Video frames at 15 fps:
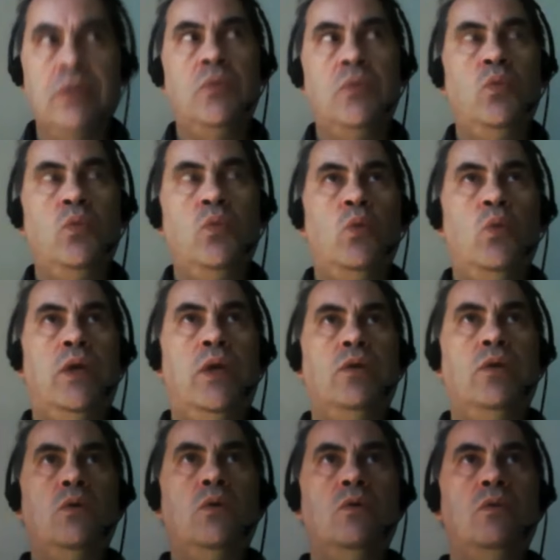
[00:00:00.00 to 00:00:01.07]
when
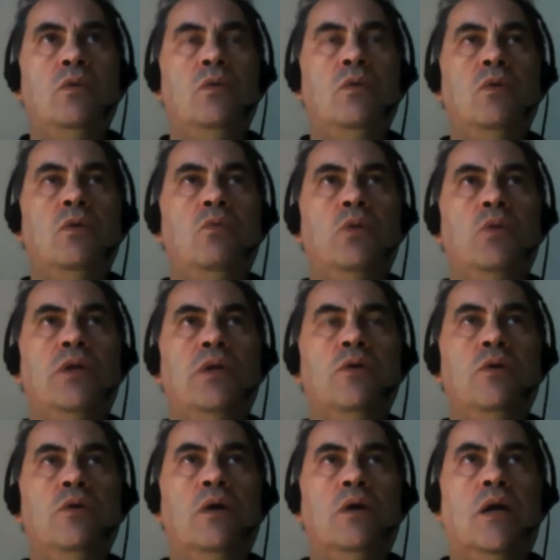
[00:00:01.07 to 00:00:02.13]
you when you
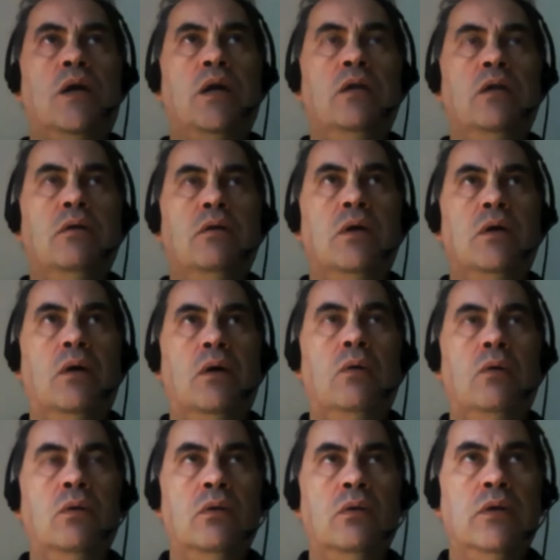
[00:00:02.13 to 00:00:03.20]
kind of know
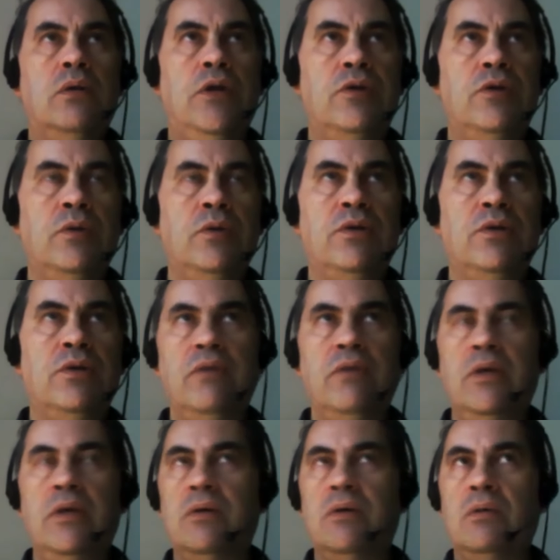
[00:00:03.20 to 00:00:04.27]
intuitively
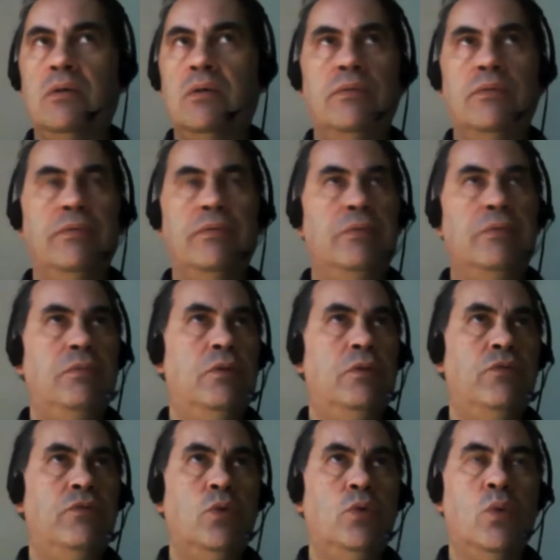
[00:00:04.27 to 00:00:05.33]
or if you're
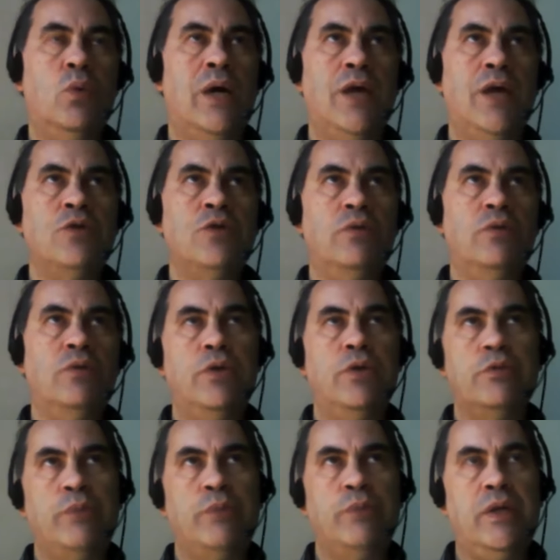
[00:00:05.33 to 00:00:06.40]
wise or if you're
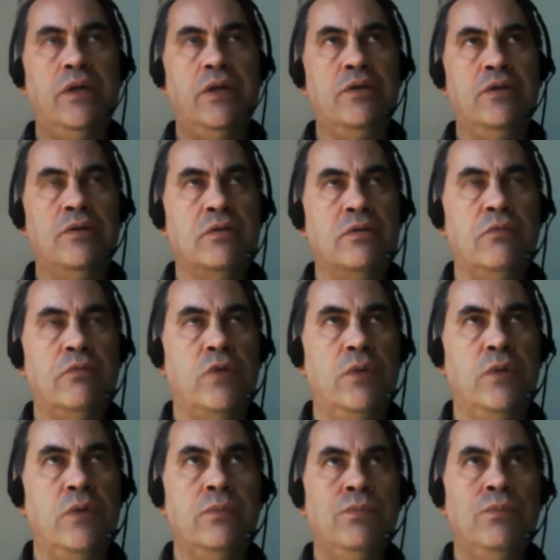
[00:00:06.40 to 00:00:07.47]
experienced or something,
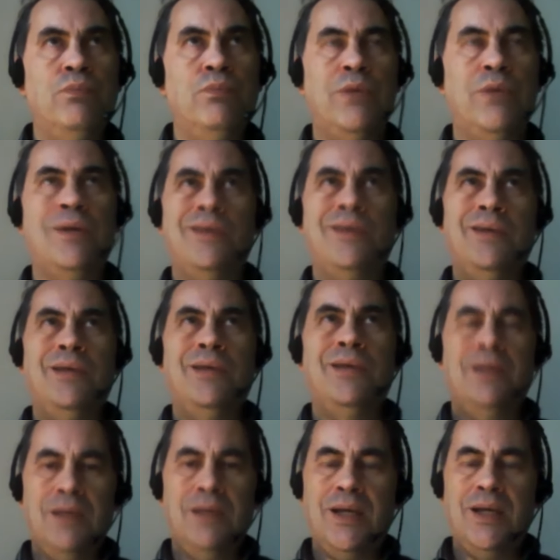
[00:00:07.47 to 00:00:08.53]
that
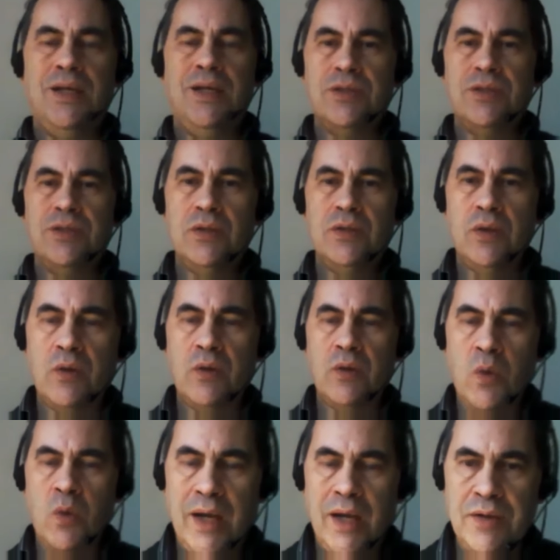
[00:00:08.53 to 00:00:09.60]
yeah, it's not
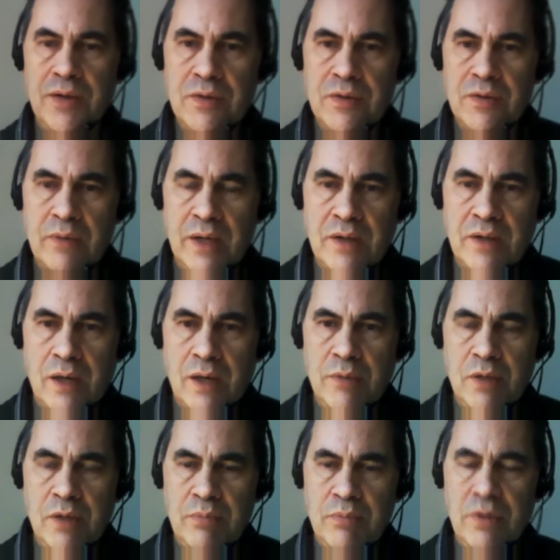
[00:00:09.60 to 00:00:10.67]
quite the right time yet,
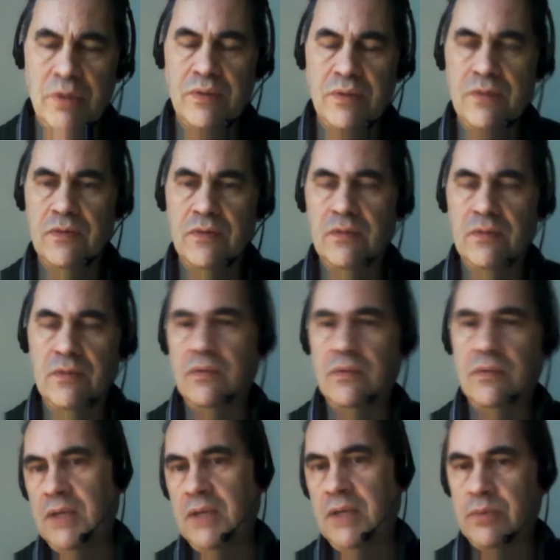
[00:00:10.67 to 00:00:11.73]
but
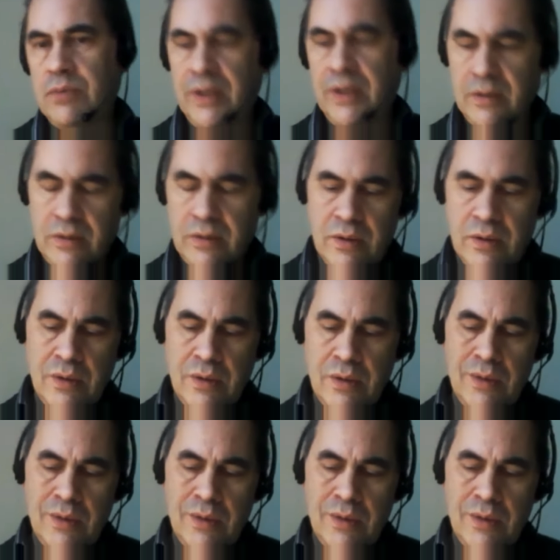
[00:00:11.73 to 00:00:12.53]
next week. Yeah.